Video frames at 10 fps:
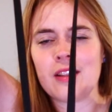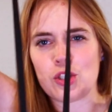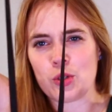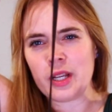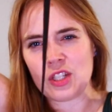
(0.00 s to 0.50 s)
The
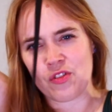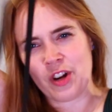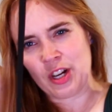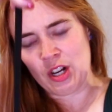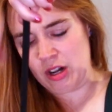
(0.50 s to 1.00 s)
string is
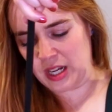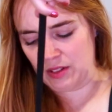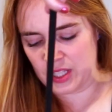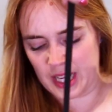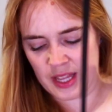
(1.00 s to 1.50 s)
very long, I
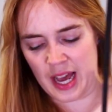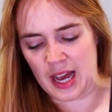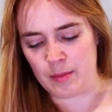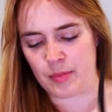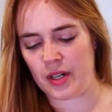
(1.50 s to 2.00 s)
will say
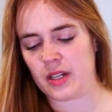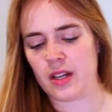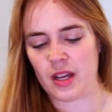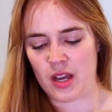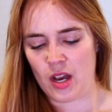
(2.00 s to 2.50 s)
that, but
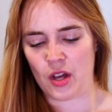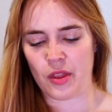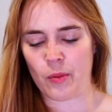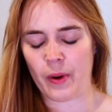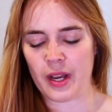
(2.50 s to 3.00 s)

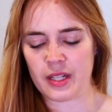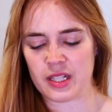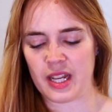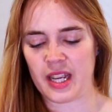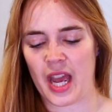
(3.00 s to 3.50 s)

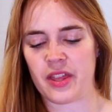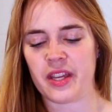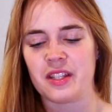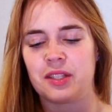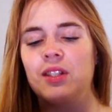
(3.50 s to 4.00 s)
otherwise, like I
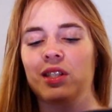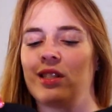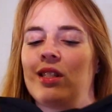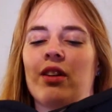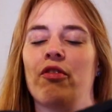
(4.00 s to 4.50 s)
think this is
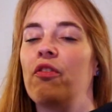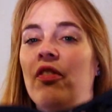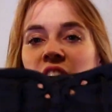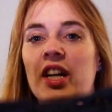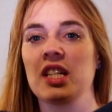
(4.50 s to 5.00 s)
a
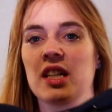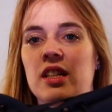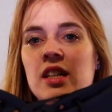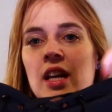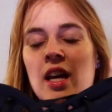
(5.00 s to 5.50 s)
fun
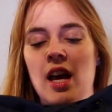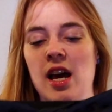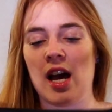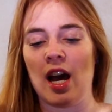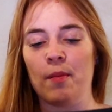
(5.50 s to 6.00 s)
idea.
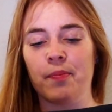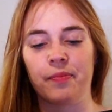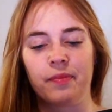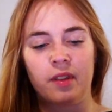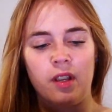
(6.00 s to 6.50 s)

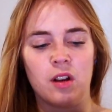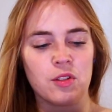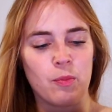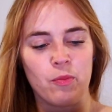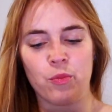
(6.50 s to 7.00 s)

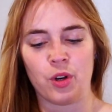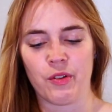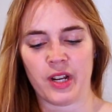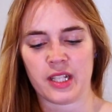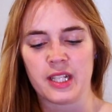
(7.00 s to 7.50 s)
Also, I'm
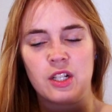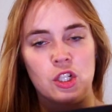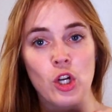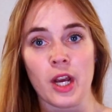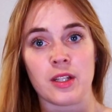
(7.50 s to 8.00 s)
really excited
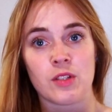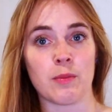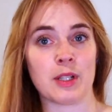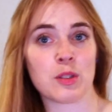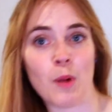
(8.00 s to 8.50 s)
to try this for
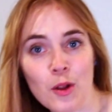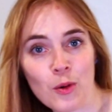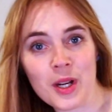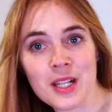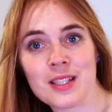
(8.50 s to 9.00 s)
my smaller
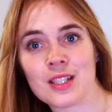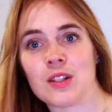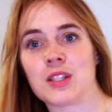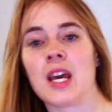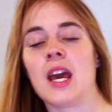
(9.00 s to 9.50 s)
waist, because